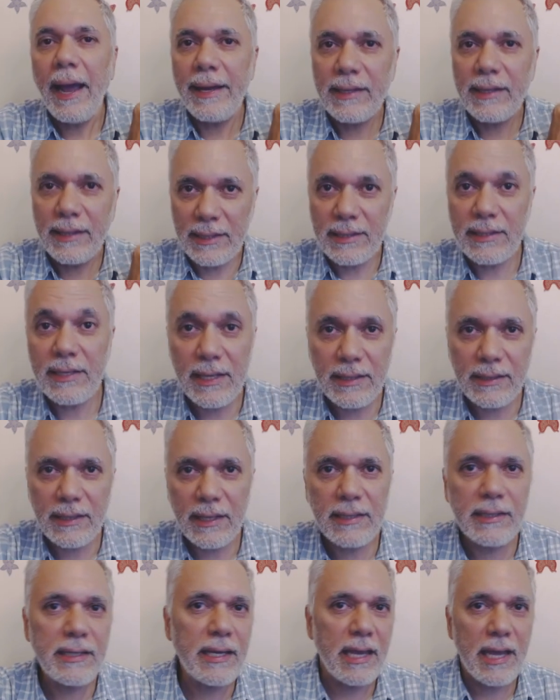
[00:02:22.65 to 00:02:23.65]
and
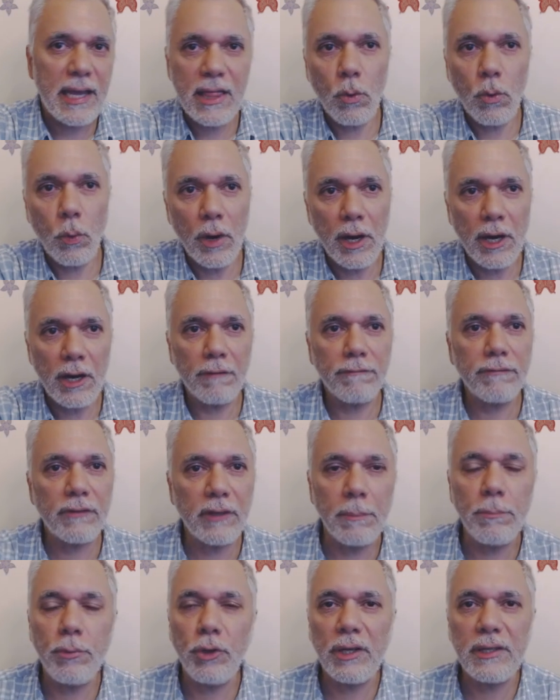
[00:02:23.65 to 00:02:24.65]
consistency in the world
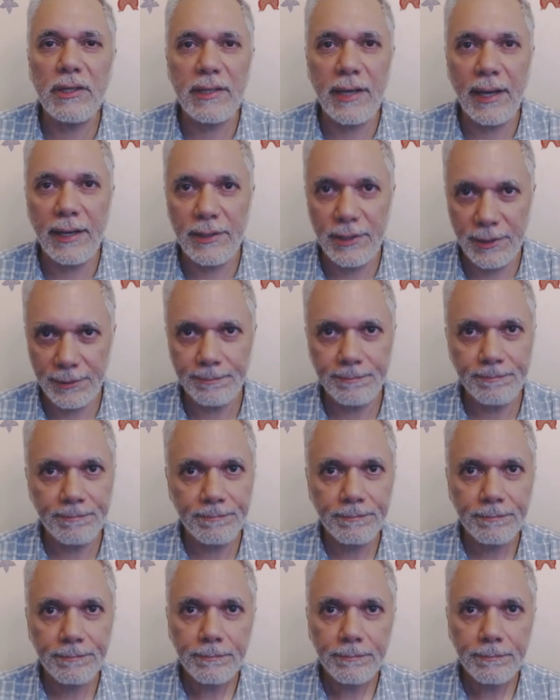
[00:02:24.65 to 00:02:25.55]
of computer science